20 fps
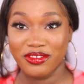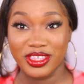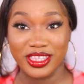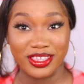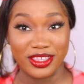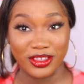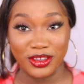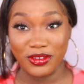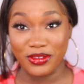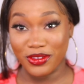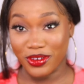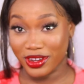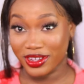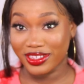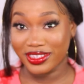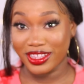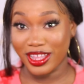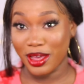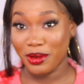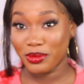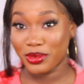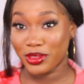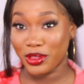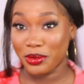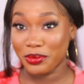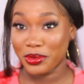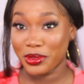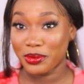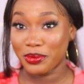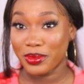this is your first time
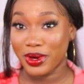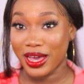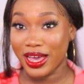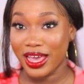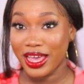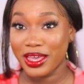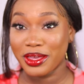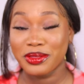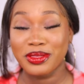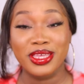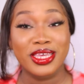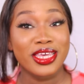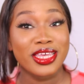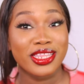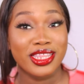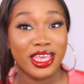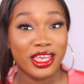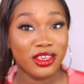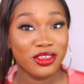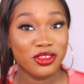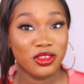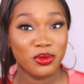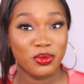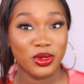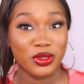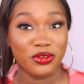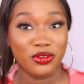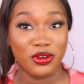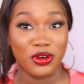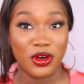stopping by, thank you so
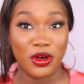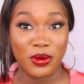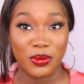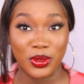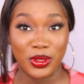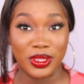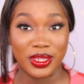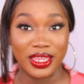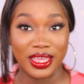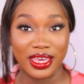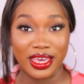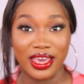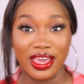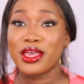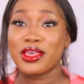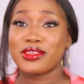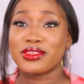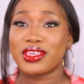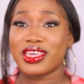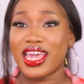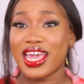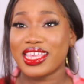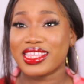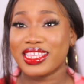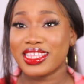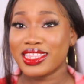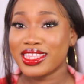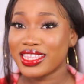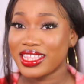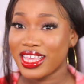much for coming here. So guys,
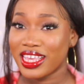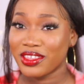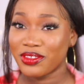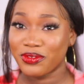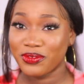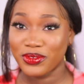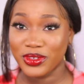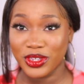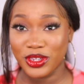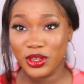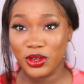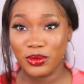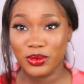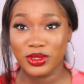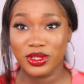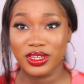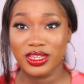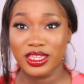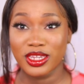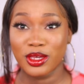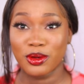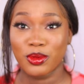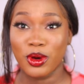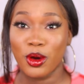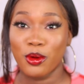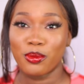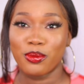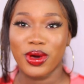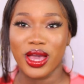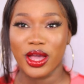in today's video, we're talking
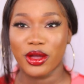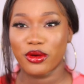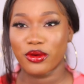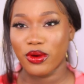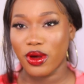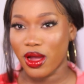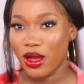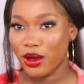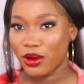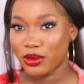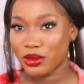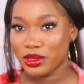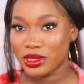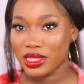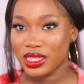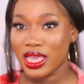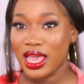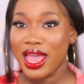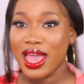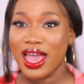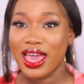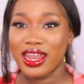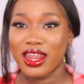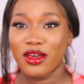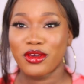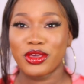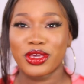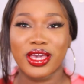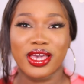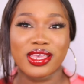about backgrounds and how
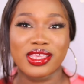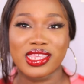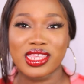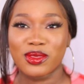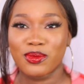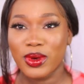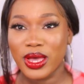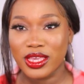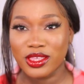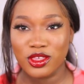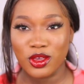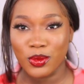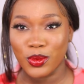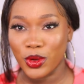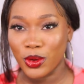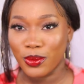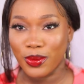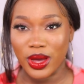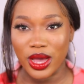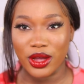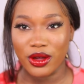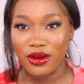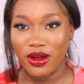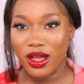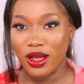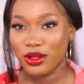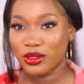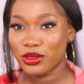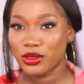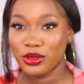you can spice up your
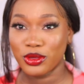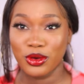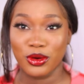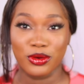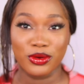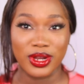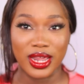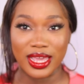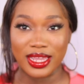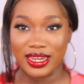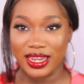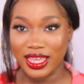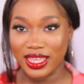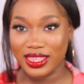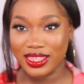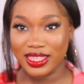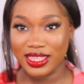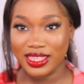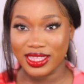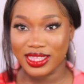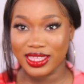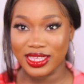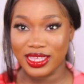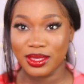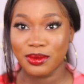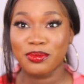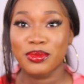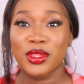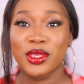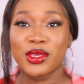background to your own identity.
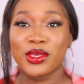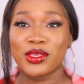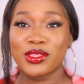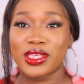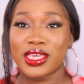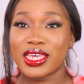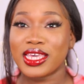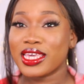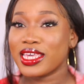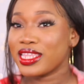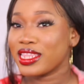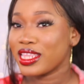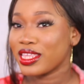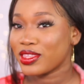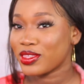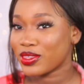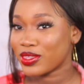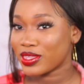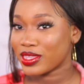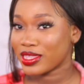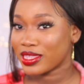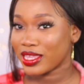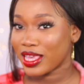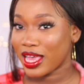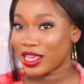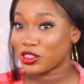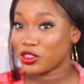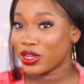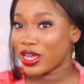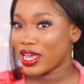So in this,
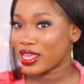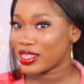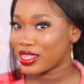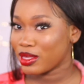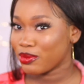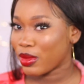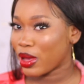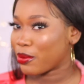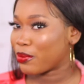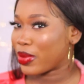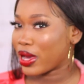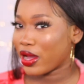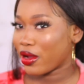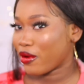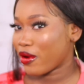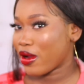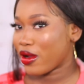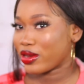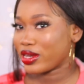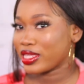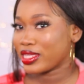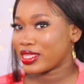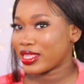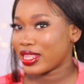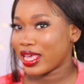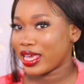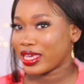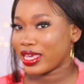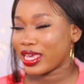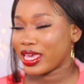as you can see my background, this is
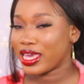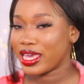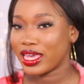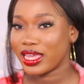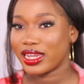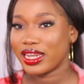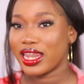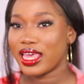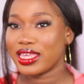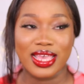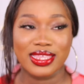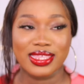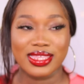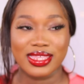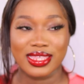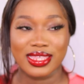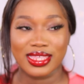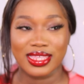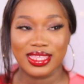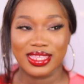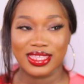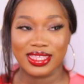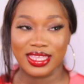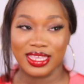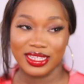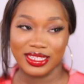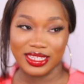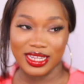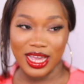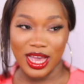like a let's
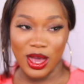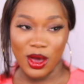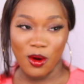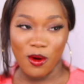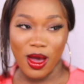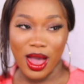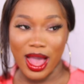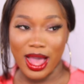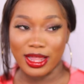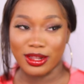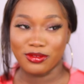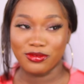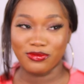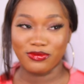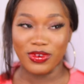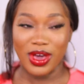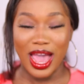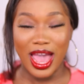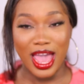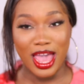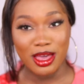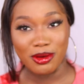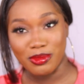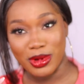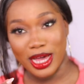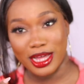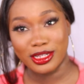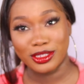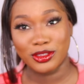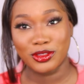sit down and vibe
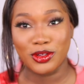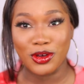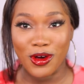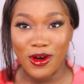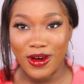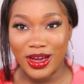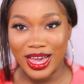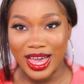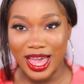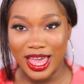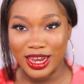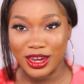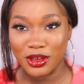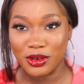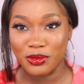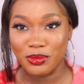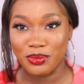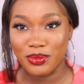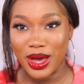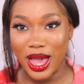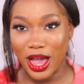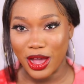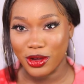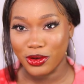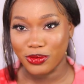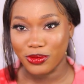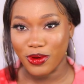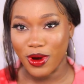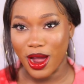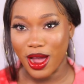and talk kind of
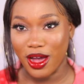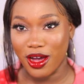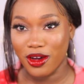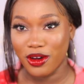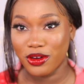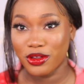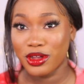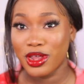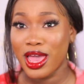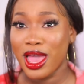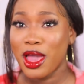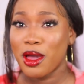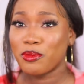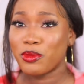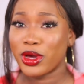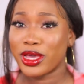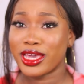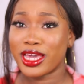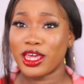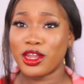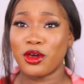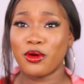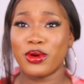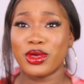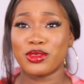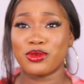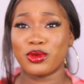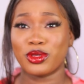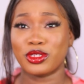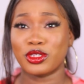background, but you can
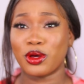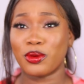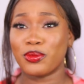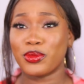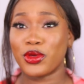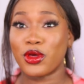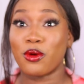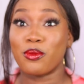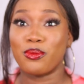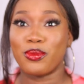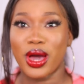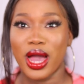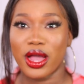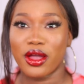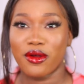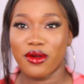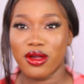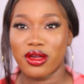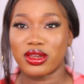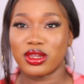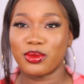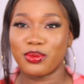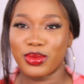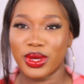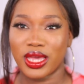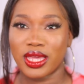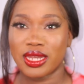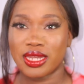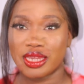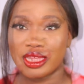always switch up your background
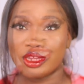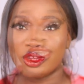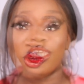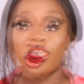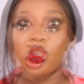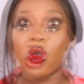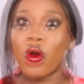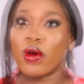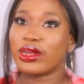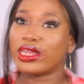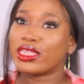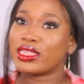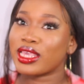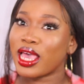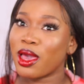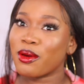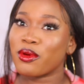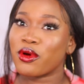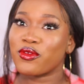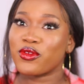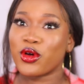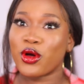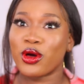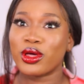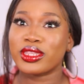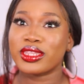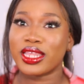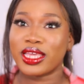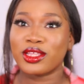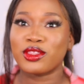depending on the type of
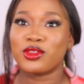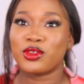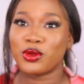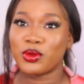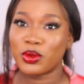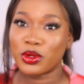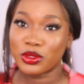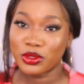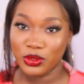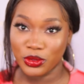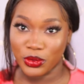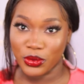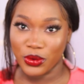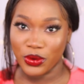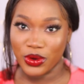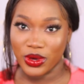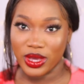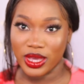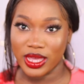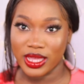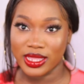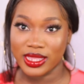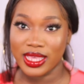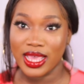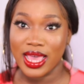content you want to create.